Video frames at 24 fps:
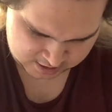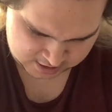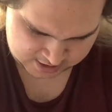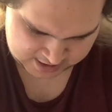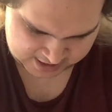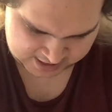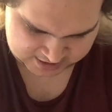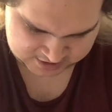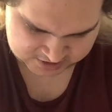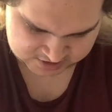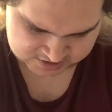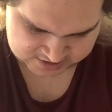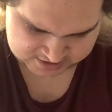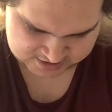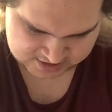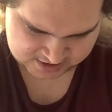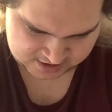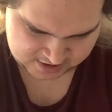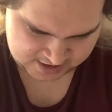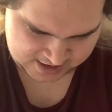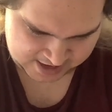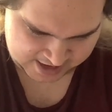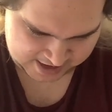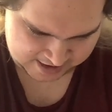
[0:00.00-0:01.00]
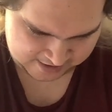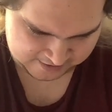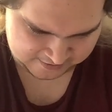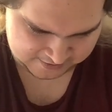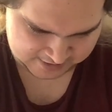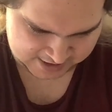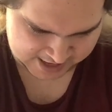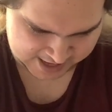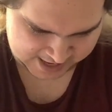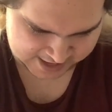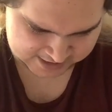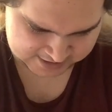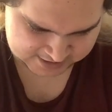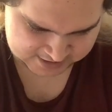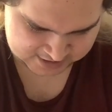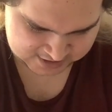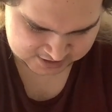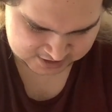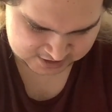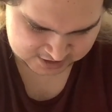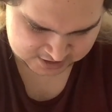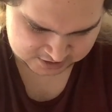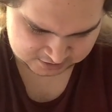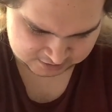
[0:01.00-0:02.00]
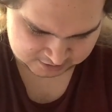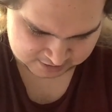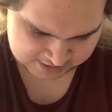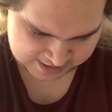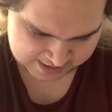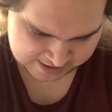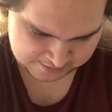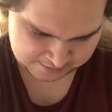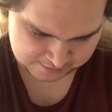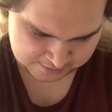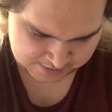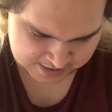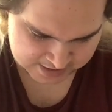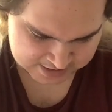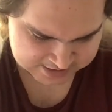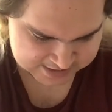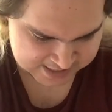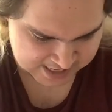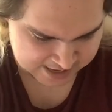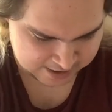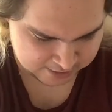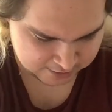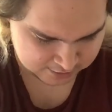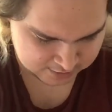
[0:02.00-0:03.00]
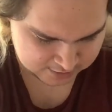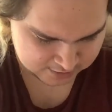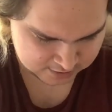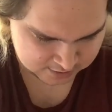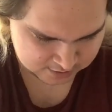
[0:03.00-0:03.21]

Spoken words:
They still have yet to let me down.